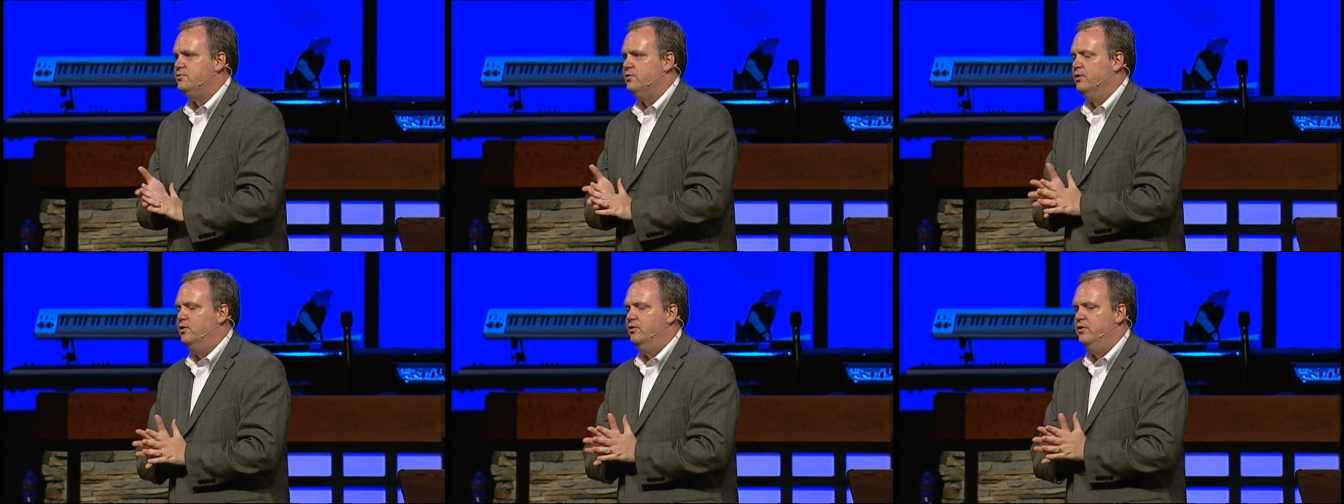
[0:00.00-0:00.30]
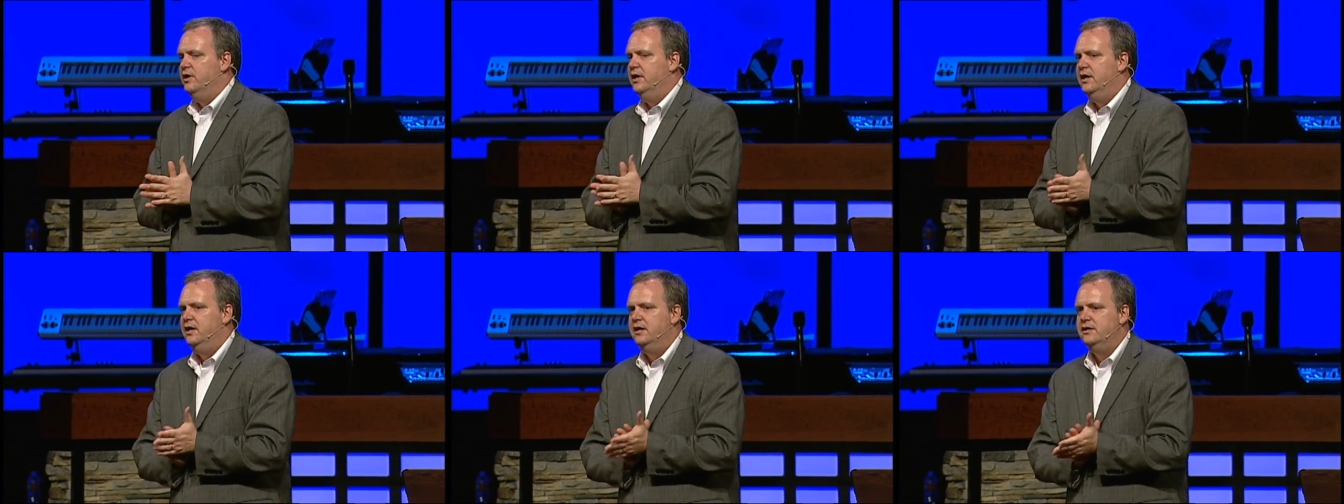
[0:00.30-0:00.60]
We're
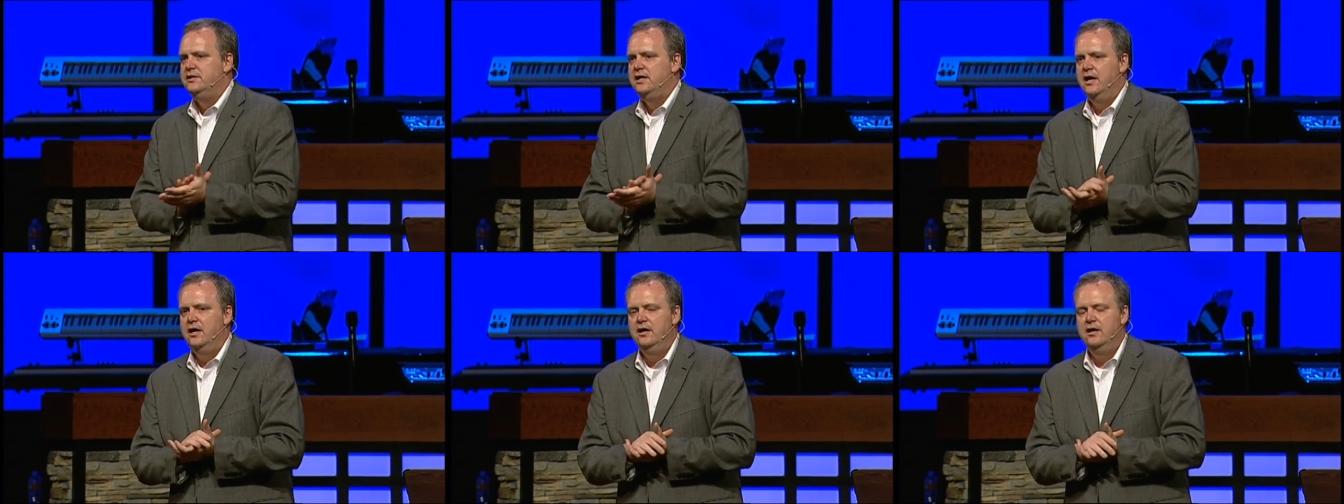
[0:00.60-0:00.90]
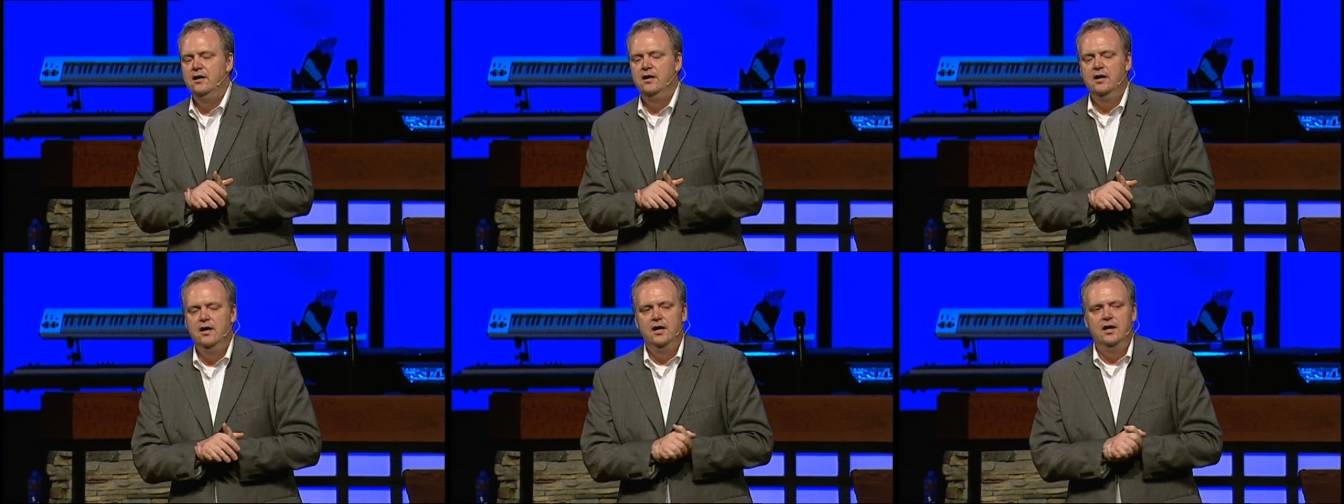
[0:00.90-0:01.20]
going to
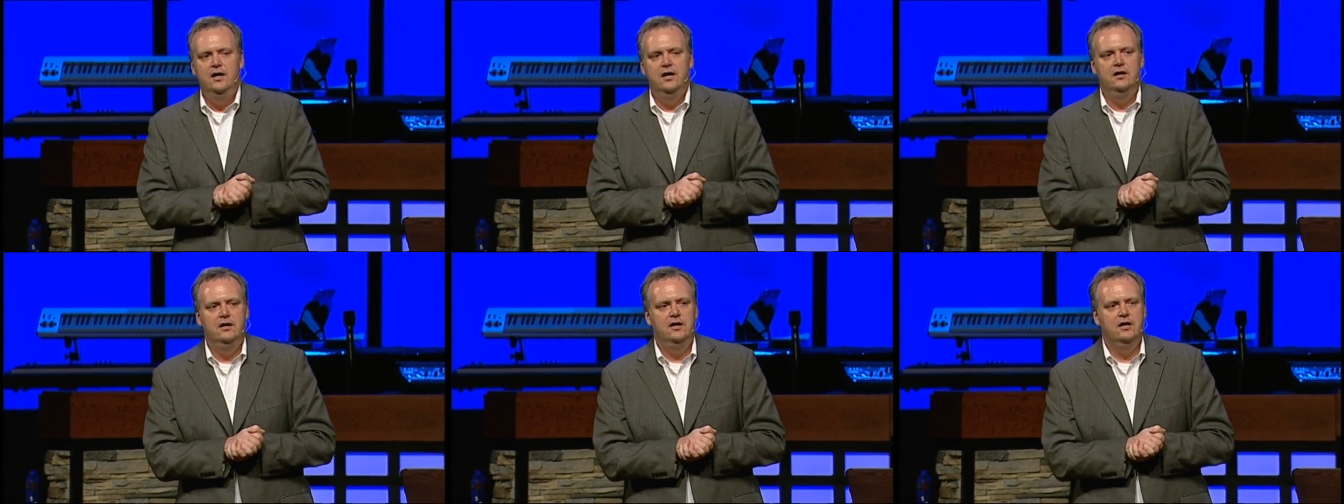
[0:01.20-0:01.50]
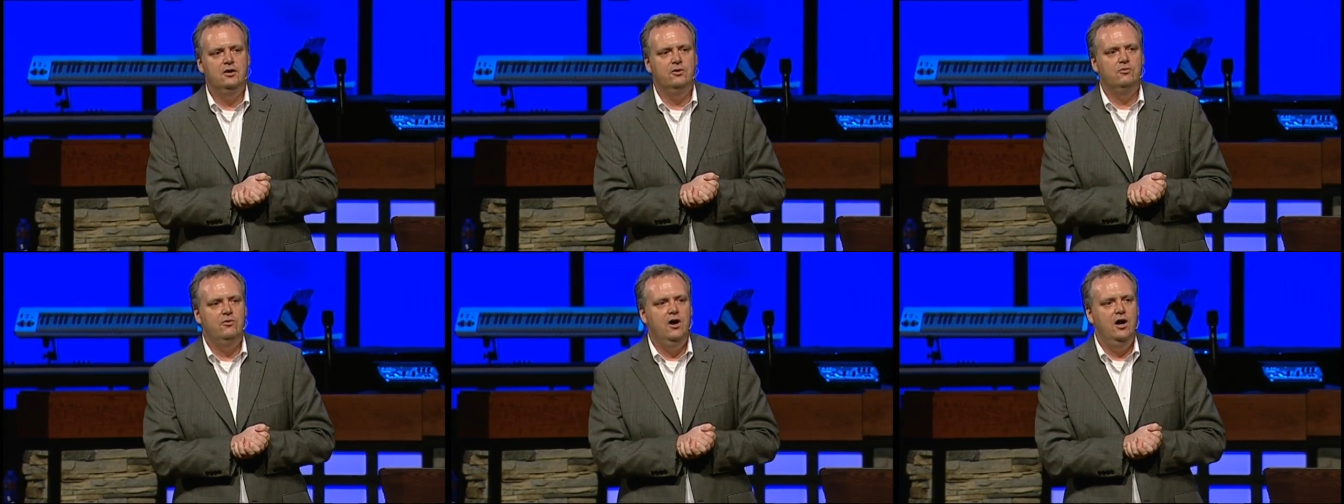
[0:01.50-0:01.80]
Jinotega,
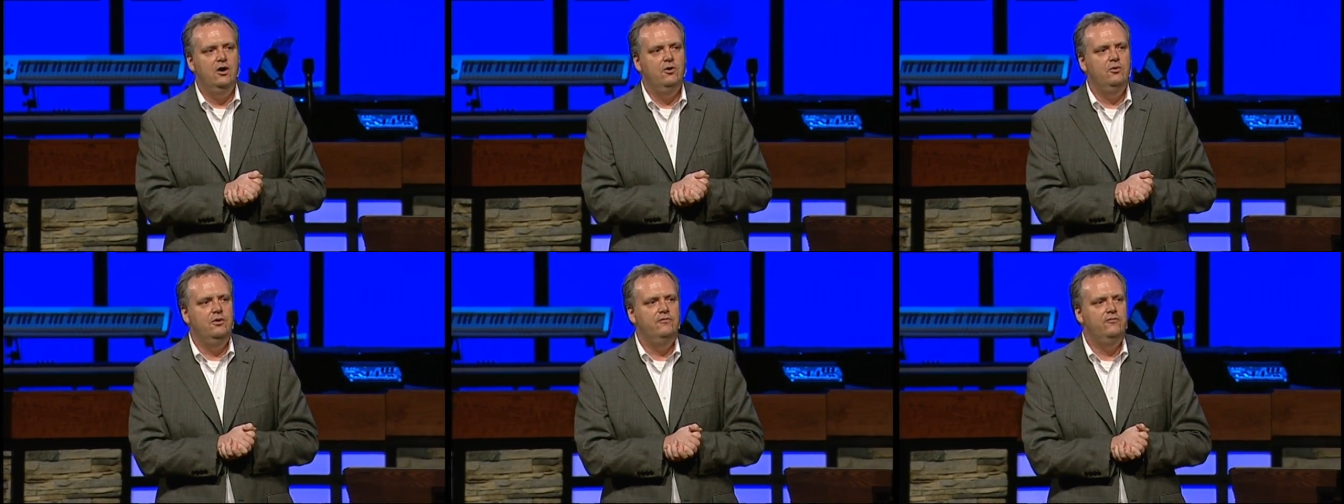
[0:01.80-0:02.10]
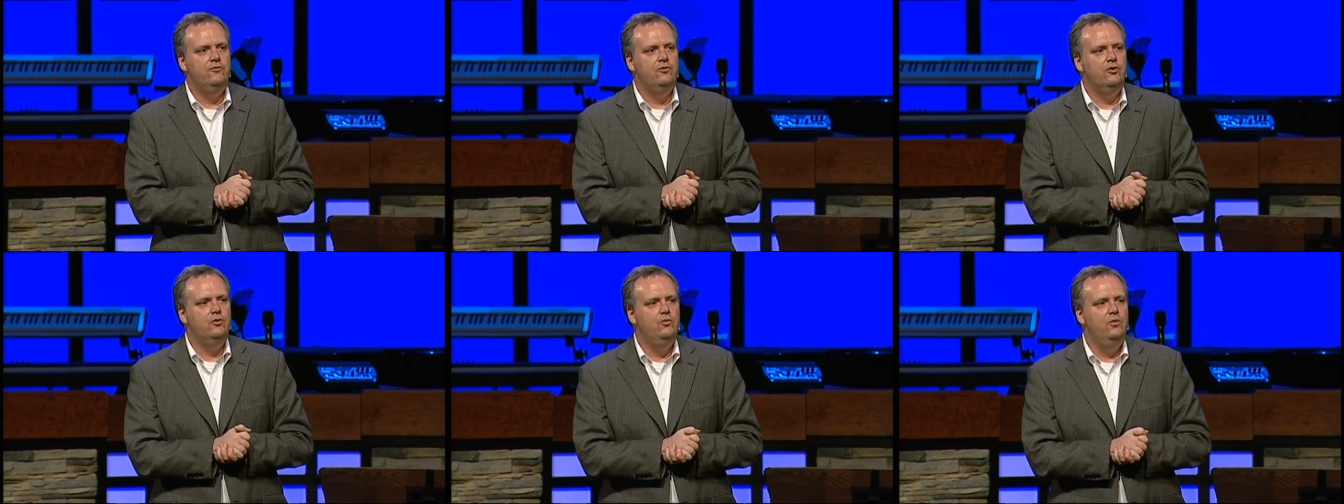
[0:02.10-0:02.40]
Nicaragua
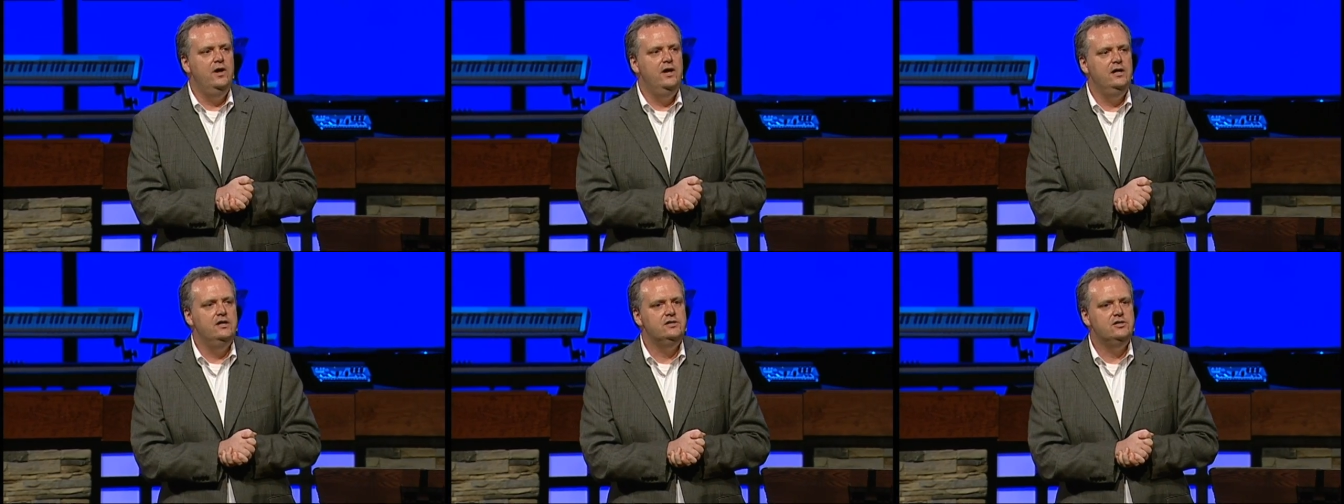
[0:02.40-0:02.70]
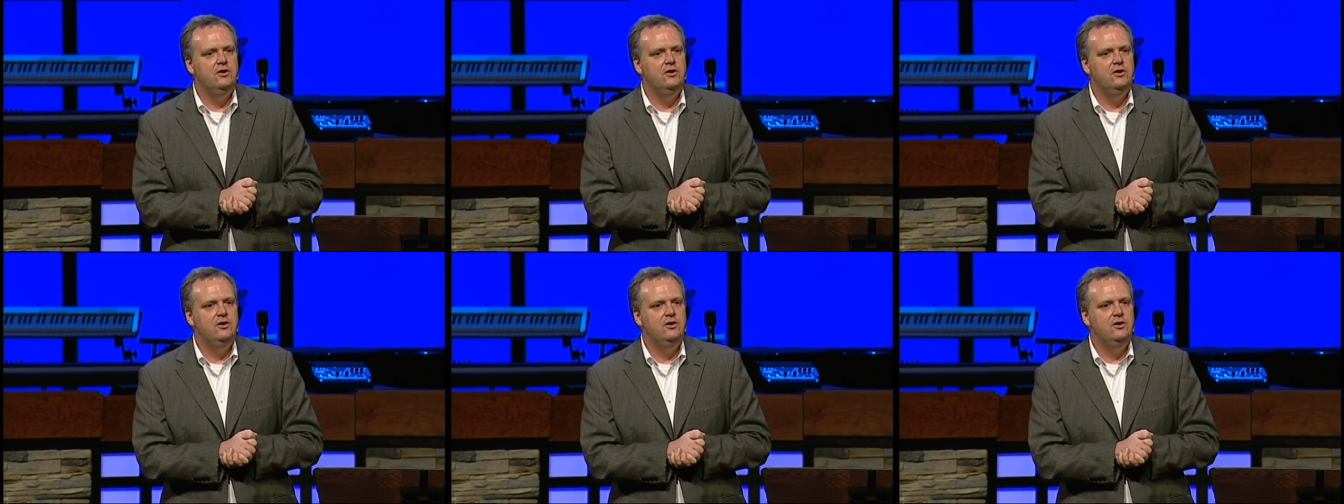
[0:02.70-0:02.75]
for a week.